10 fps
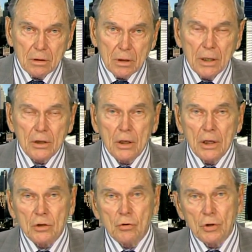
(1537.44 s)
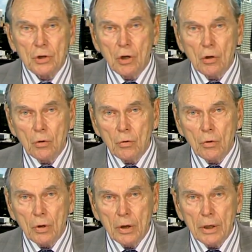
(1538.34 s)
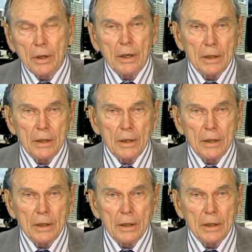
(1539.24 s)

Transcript: it, it could go in a